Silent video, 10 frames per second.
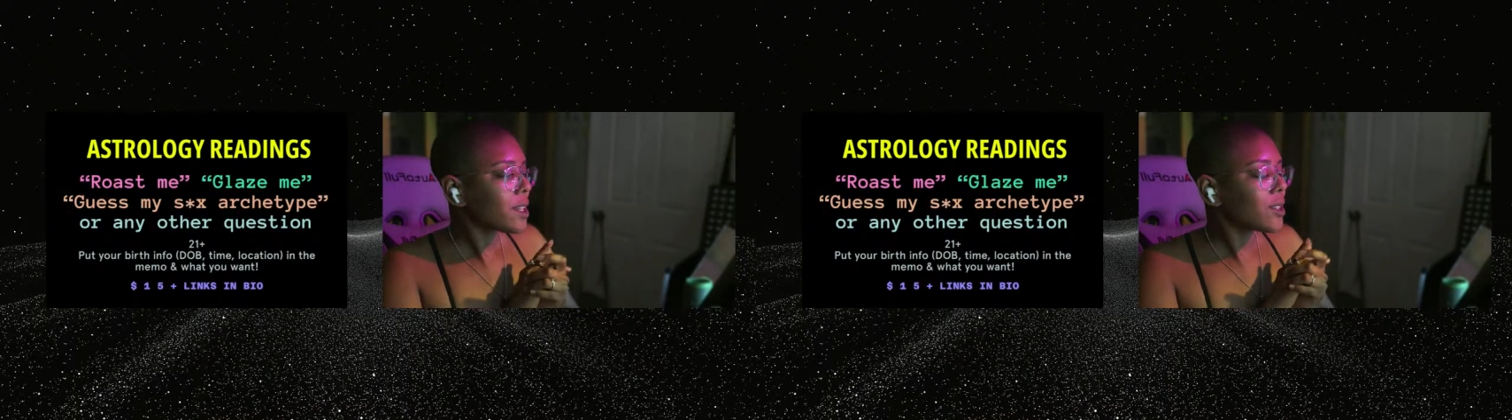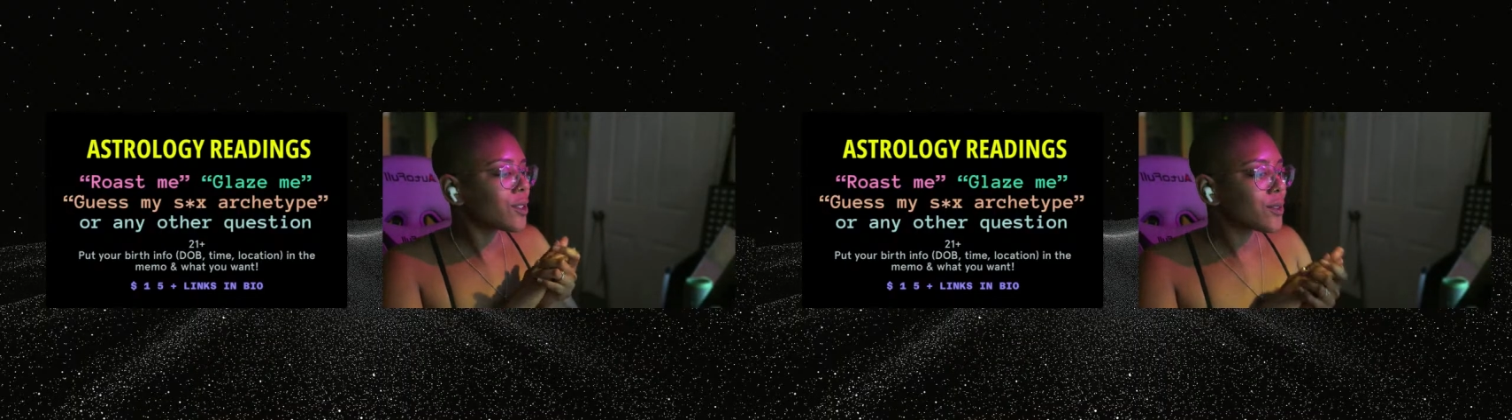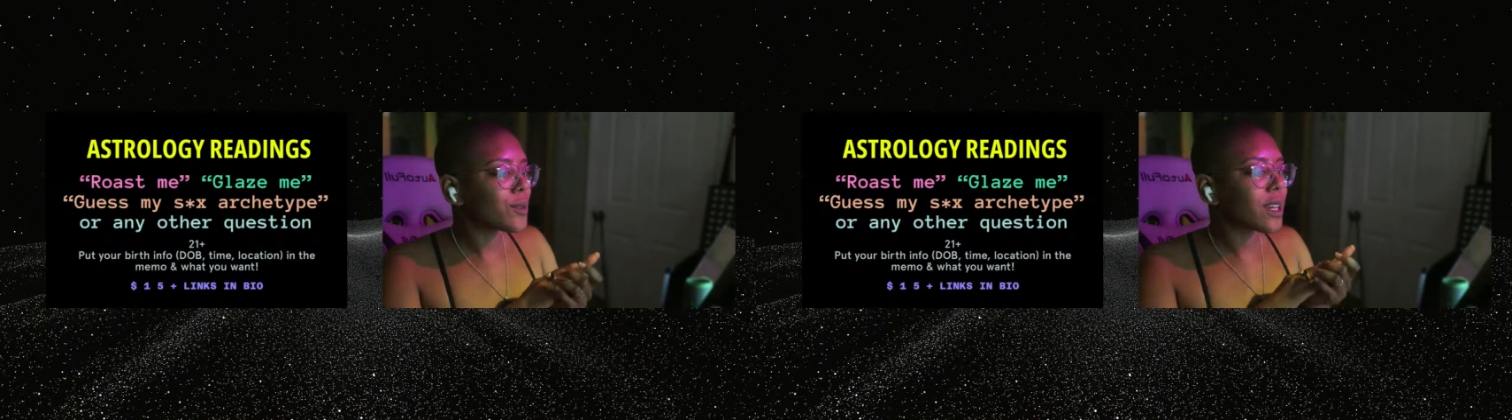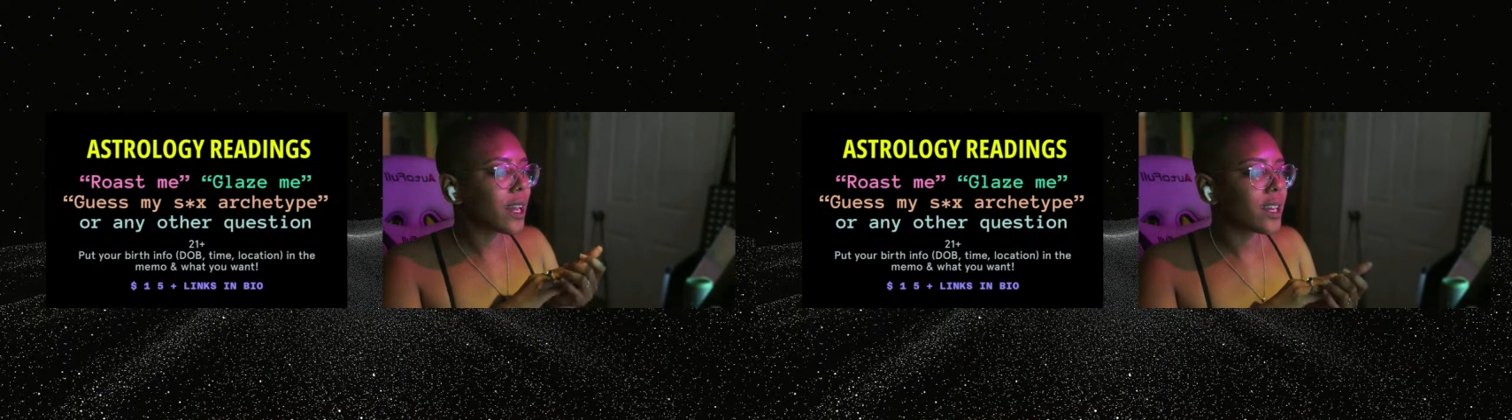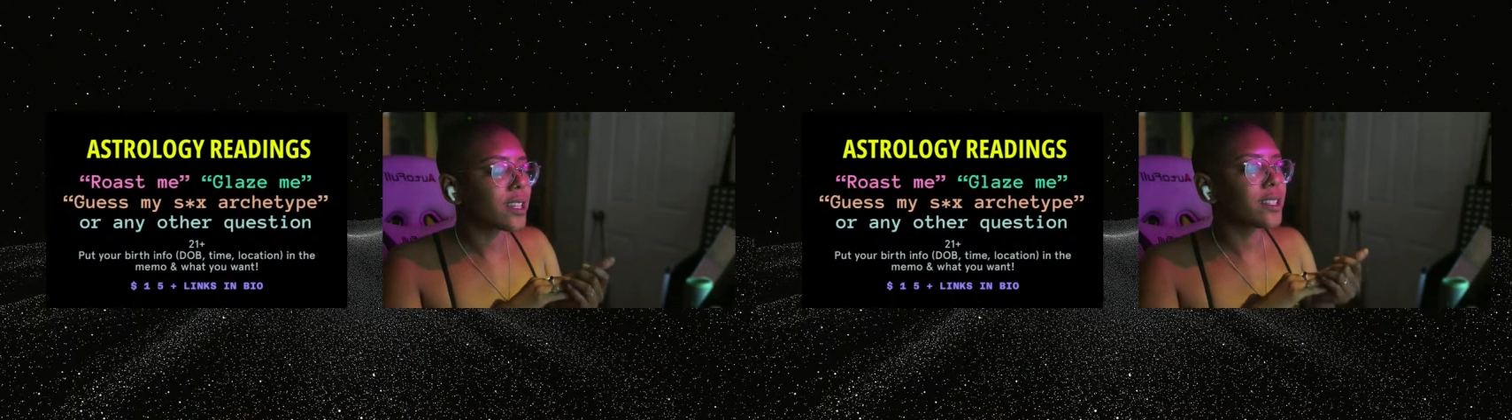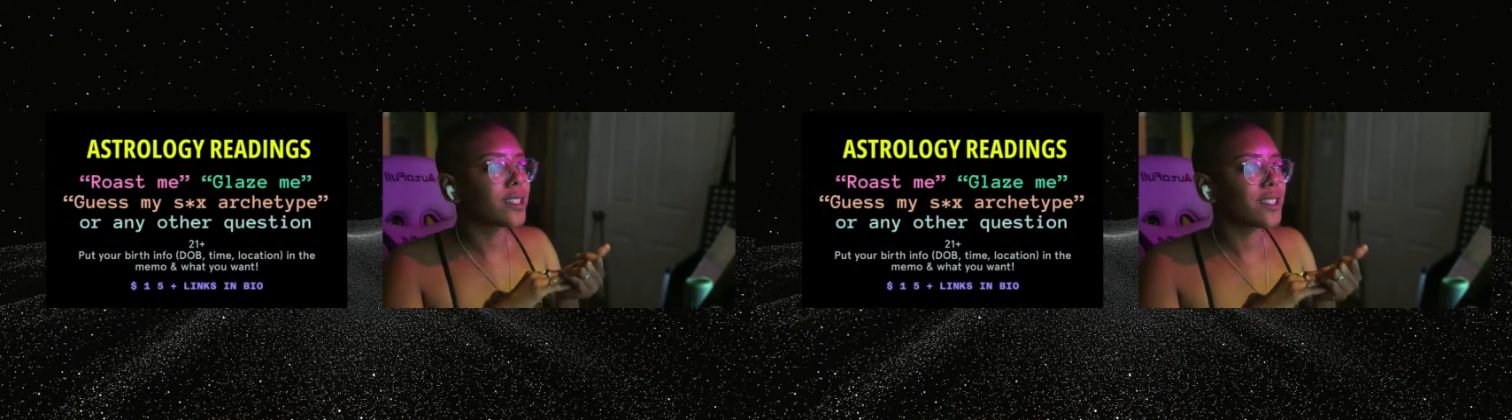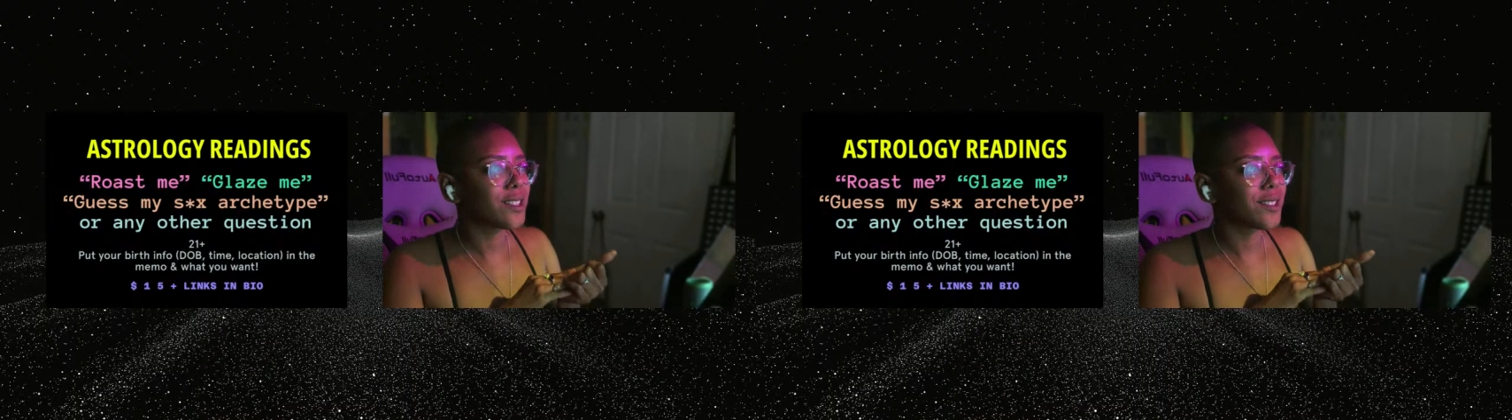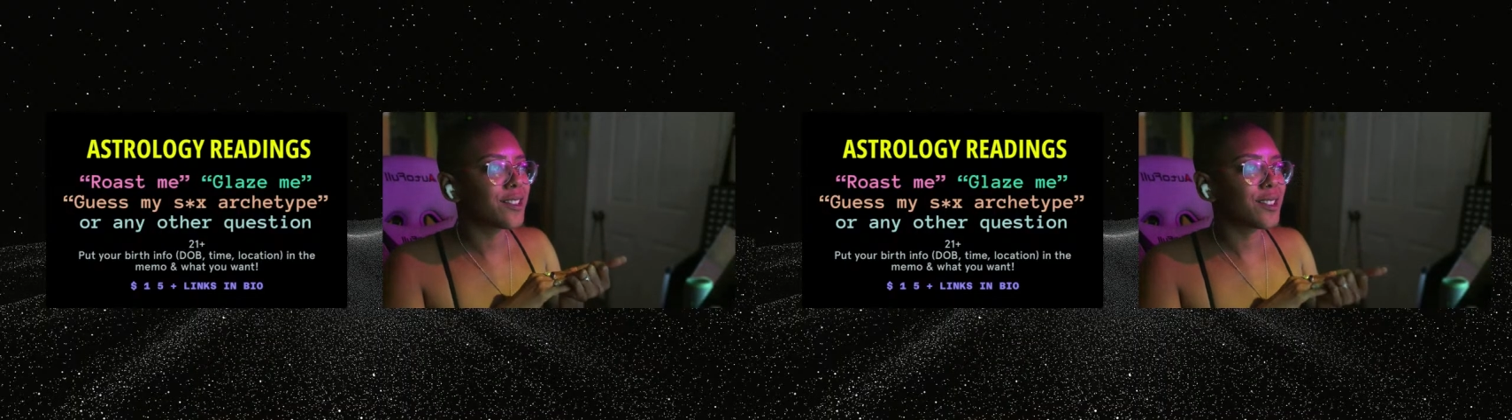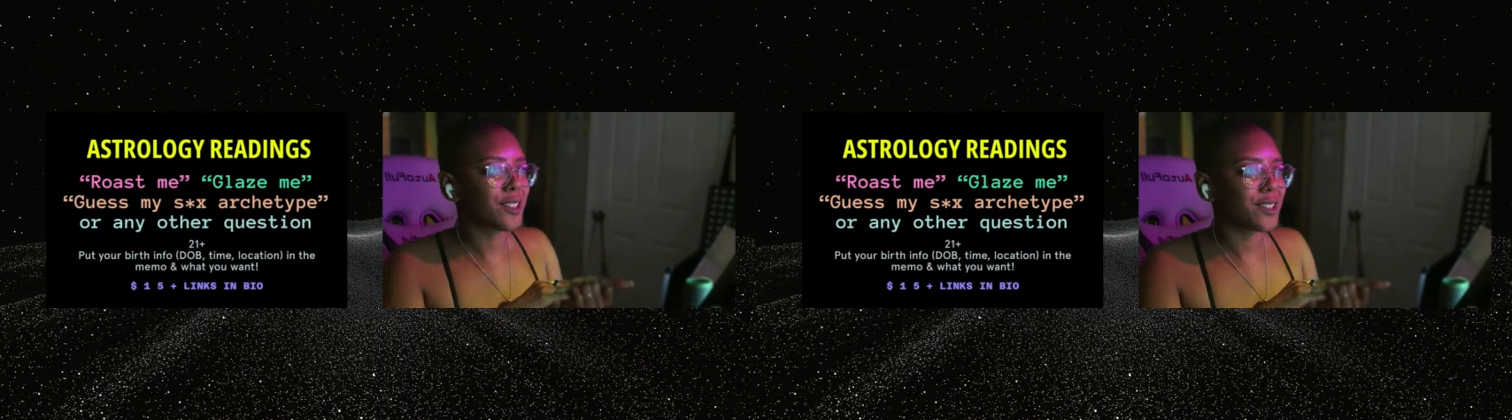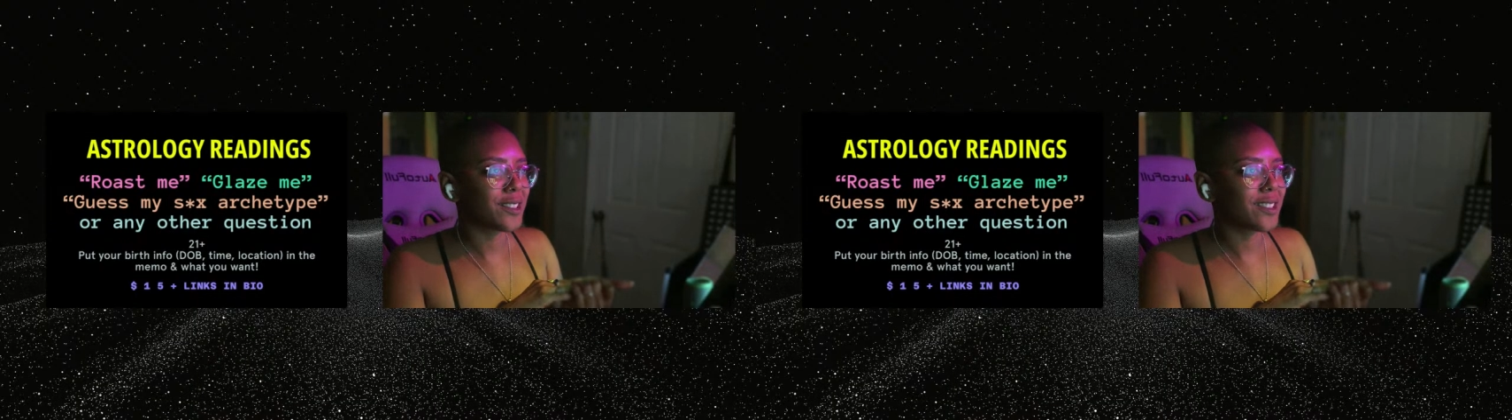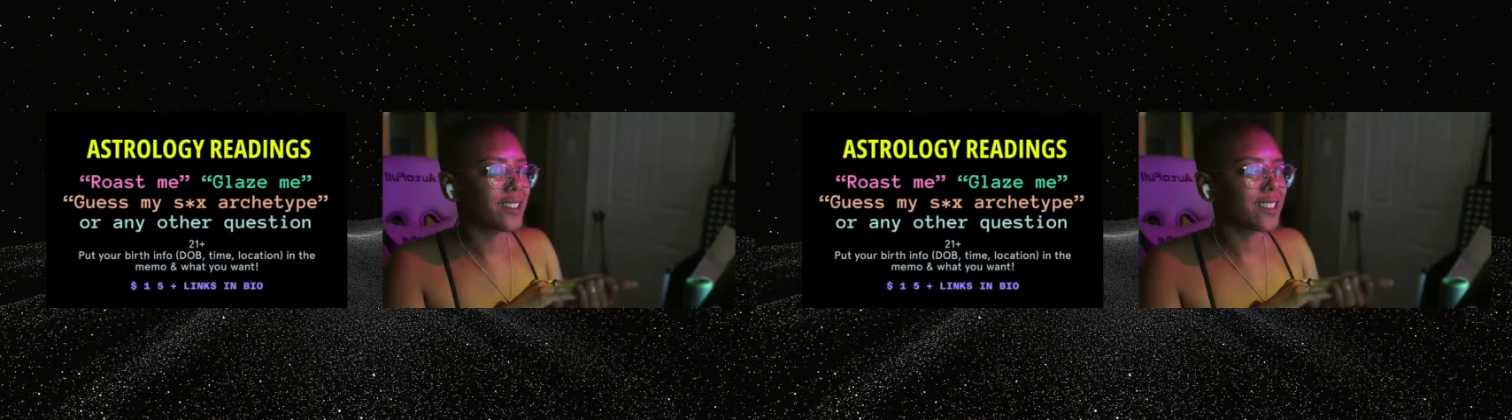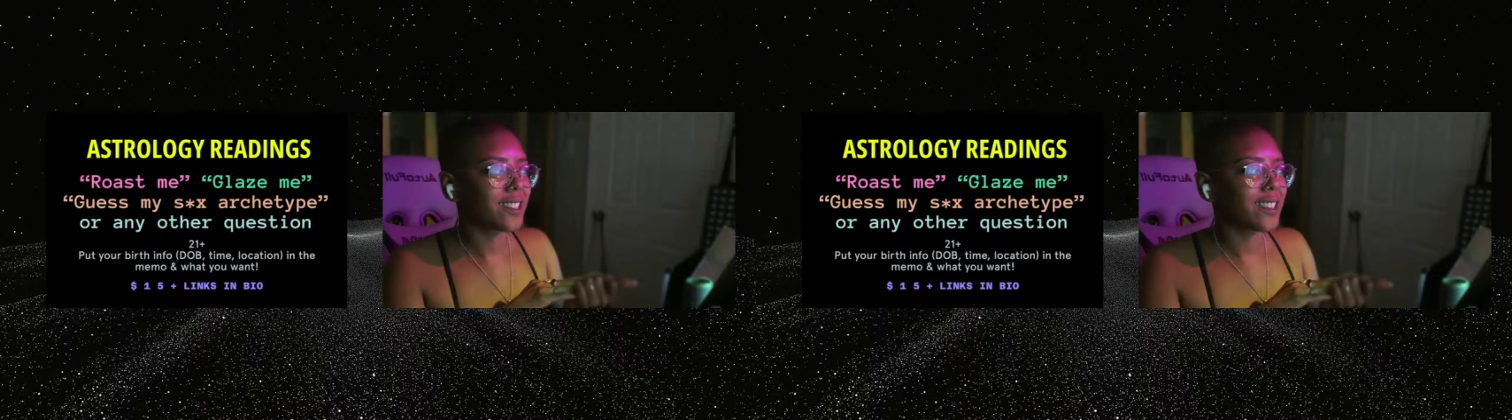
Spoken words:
you guys need to learn